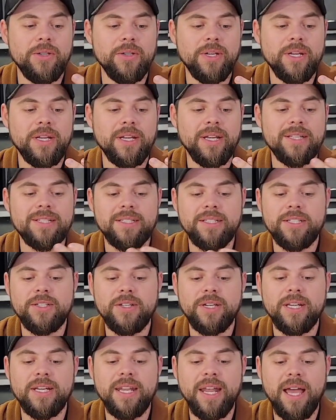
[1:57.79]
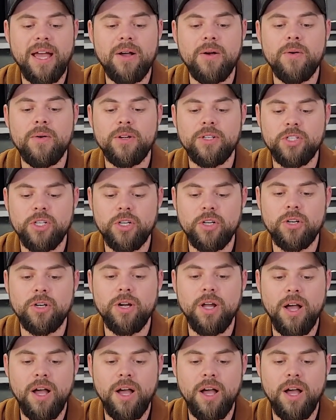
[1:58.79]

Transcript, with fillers: unit is you can now turn